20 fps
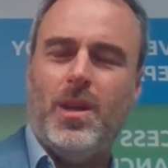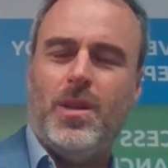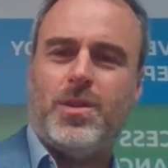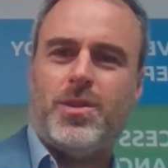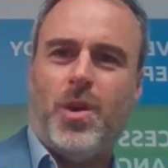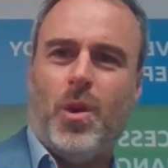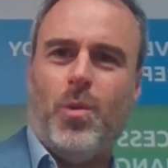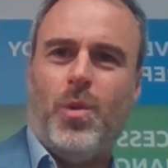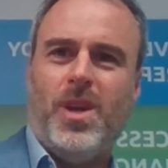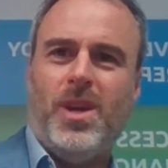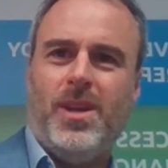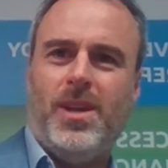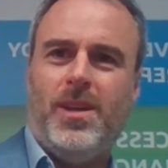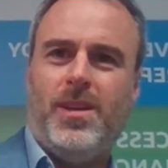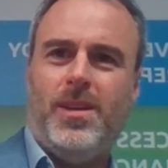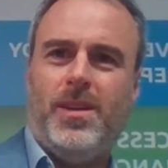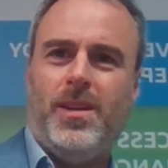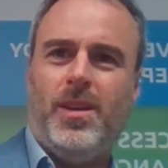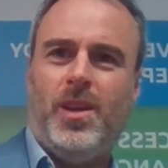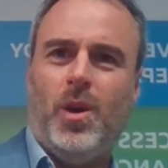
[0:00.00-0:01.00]
So
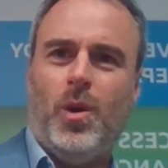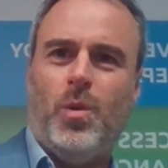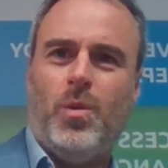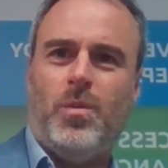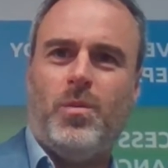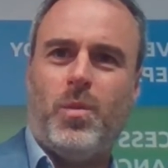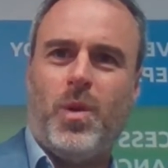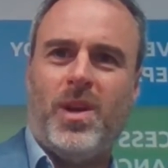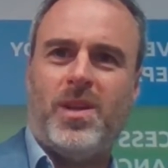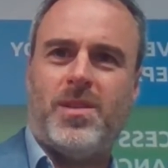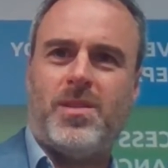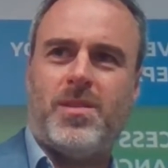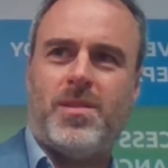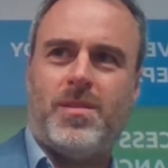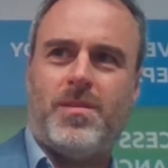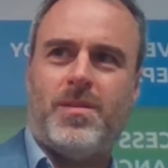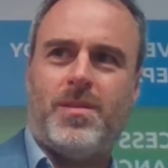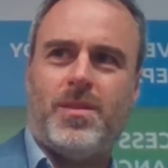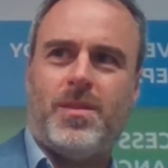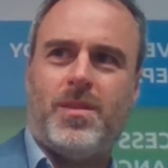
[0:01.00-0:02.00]
really, whilst
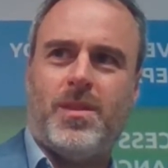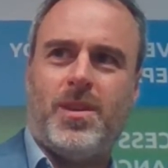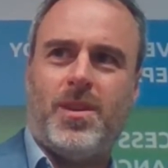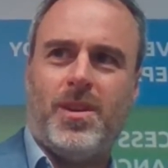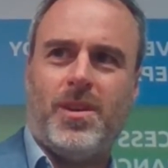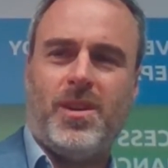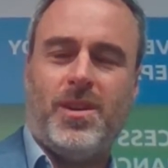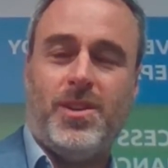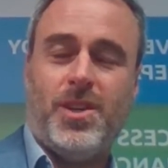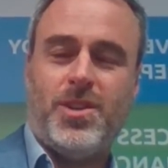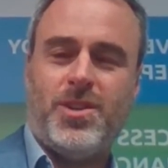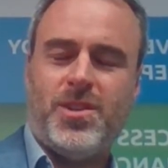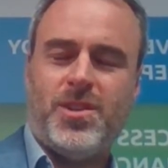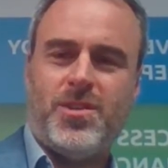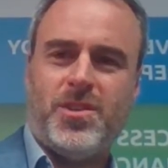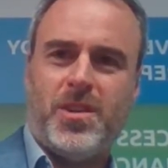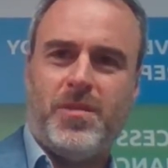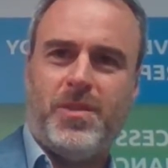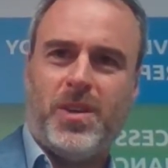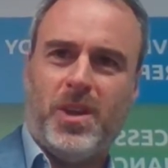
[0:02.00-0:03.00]
current conditions are
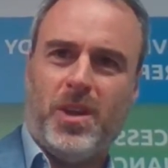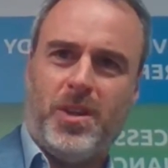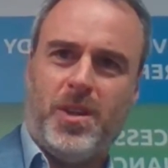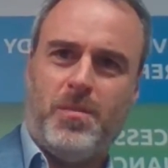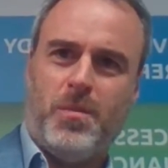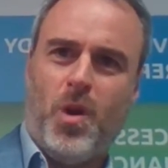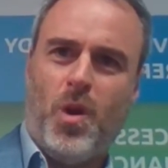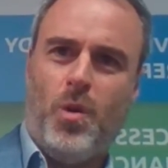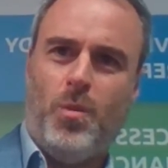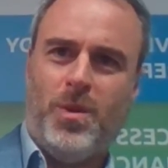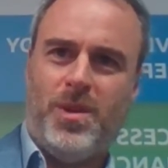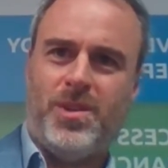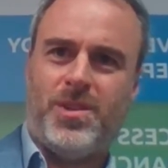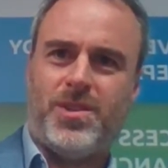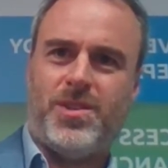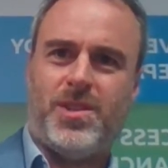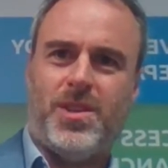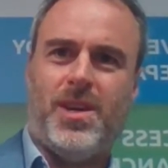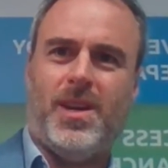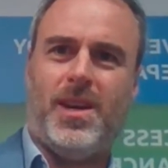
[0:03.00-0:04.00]
difficult at the
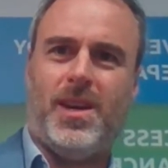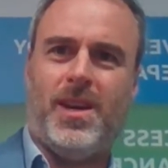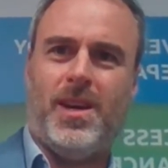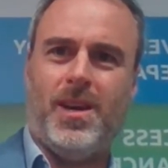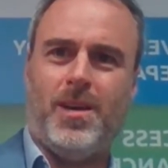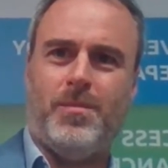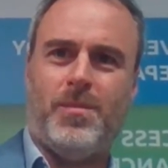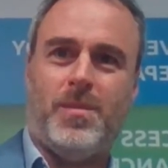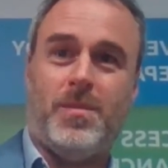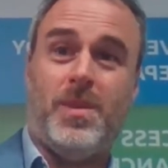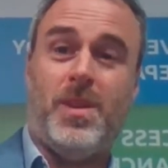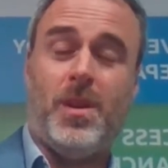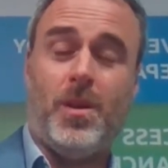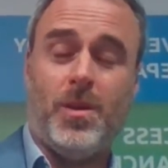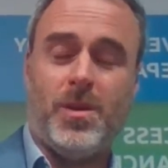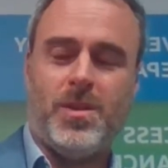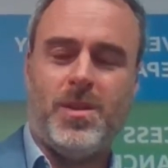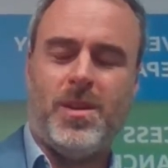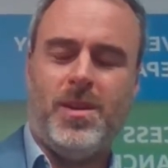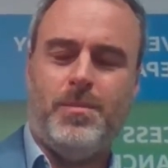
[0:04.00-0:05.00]
moment,
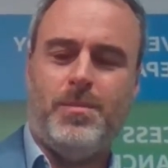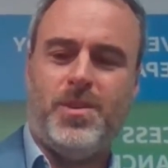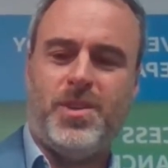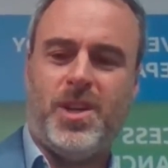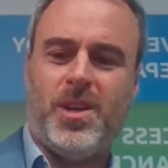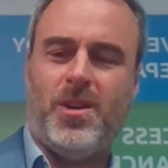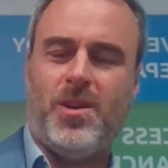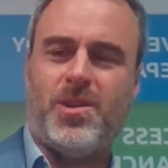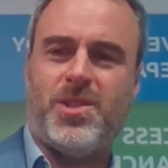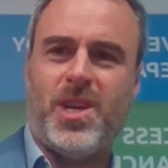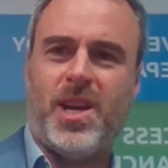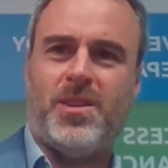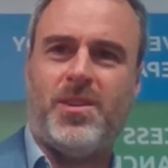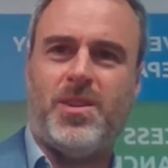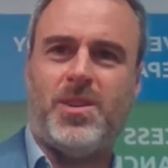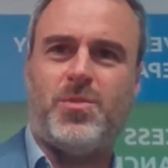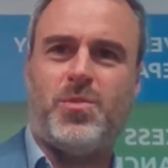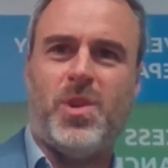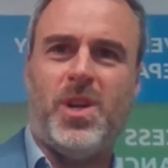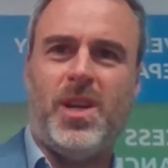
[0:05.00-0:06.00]
in particular
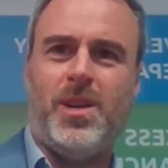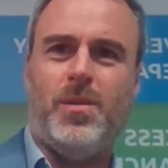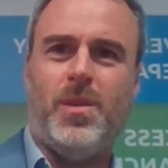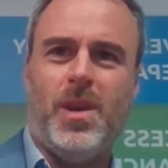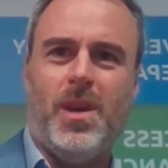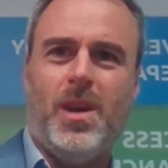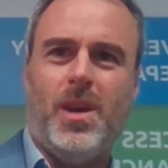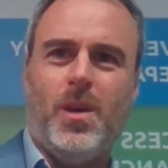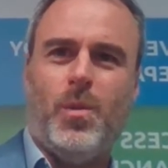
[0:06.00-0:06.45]
sectors, really,